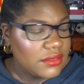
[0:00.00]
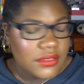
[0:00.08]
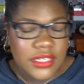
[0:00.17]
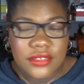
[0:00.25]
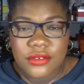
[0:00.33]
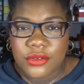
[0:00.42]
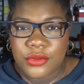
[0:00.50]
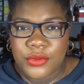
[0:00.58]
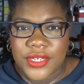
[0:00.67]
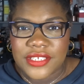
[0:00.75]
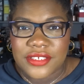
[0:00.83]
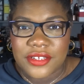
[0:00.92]
I don't know
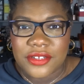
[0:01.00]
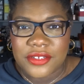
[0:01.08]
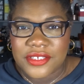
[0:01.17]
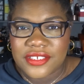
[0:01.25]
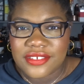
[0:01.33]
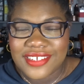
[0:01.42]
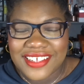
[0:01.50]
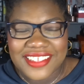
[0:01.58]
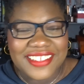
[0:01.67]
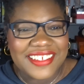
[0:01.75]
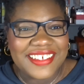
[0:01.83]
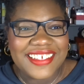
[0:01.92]
where it's gone.
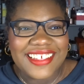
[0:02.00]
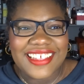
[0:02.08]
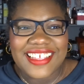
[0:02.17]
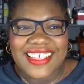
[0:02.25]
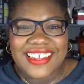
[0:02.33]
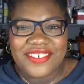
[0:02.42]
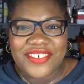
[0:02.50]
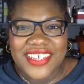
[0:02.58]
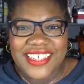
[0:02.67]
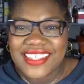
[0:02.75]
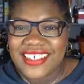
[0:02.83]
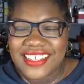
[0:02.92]

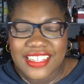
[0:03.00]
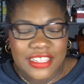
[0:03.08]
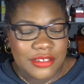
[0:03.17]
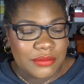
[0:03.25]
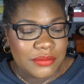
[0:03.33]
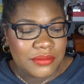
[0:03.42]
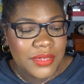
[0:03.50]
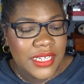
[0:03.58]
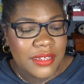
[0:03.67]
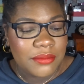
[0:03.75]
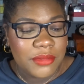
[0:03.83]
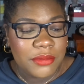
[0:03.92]
Anyway,
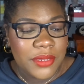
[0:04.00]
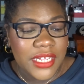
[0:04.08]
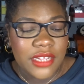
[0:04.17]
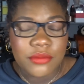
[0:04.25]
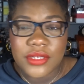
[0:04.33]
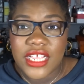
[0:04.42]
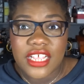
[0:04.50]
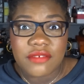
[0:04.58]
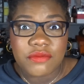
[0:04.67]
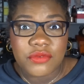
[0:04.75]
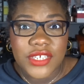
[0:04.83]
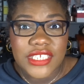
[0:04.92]
maybe I will have
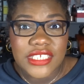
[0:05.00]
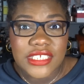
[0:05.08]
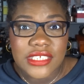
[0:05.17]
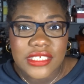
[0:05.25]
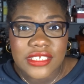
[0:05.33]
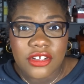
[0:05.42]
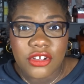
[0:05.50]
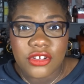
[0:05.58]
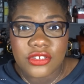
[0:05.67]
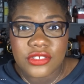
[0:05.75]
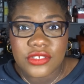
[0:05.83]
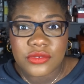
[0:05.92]
weights
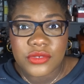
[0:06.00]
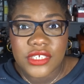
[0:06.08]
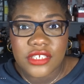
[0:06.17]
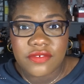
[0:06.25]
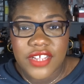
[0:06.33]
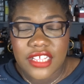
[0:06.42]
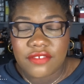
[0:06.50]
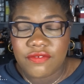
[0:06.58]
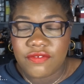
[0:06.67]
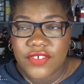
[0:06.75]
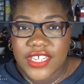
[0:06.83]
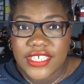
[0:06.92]
on the screen if I can
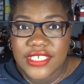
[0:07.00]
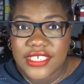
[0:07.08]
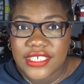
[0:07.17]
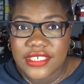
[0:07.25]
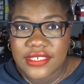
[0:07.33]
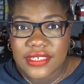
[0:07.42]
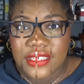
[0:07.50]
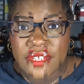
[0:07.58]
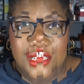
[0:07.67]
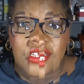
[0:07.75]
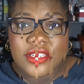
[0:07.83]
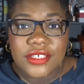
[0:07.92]
find it.
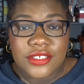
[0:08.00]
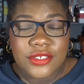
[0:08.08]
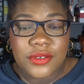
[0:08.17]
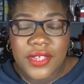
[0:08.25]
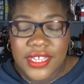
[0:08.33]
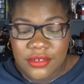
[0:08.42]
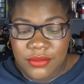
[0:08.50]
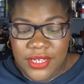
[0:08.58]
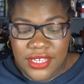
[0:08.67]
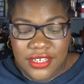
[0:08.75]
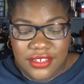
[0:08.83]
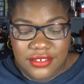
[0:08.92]
So
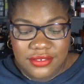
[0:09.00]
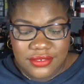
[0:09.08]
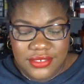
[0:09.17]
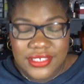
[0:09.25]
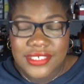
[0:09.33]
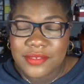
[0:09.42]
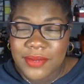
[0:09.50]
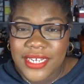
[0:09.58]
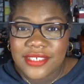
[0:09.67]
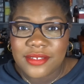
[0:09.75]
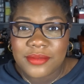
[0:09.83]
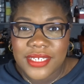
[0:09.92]
anyway, since my
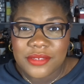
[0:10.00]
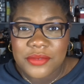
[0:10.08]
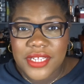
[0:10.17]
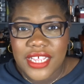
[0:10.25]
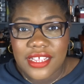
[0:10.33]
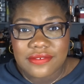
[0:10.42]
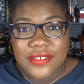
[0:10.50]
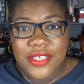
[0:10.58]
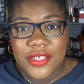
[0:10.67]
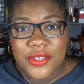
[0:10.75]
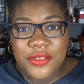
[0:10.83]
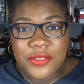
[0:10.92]
last update, we have
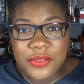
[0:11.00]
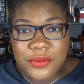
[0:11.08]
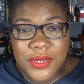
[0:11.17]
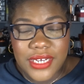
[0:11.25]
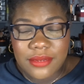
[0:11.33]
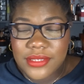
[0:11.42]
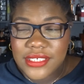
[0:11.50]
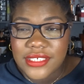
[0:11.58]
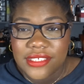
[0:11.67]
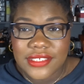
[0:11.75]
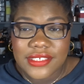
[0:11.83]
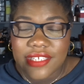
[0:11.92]
3
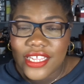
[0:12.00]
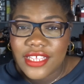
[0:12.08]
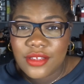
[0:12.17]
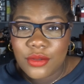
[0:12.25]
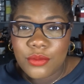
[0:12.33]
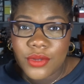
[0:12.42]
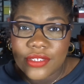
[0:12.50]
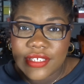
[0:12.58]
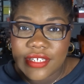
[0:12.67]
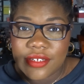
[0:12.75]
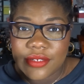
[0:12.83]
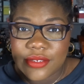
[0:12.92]
empties and 1
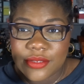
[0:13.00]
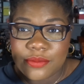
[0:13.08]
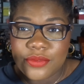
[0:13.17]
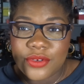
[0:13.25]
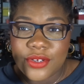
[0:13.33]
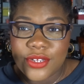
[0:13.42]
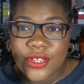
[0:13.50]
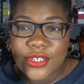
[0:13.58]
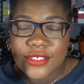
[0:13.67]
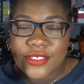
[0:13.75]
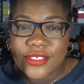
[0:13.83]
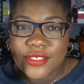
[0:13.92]
decluttered
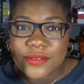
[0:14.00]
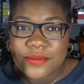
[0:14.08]
product.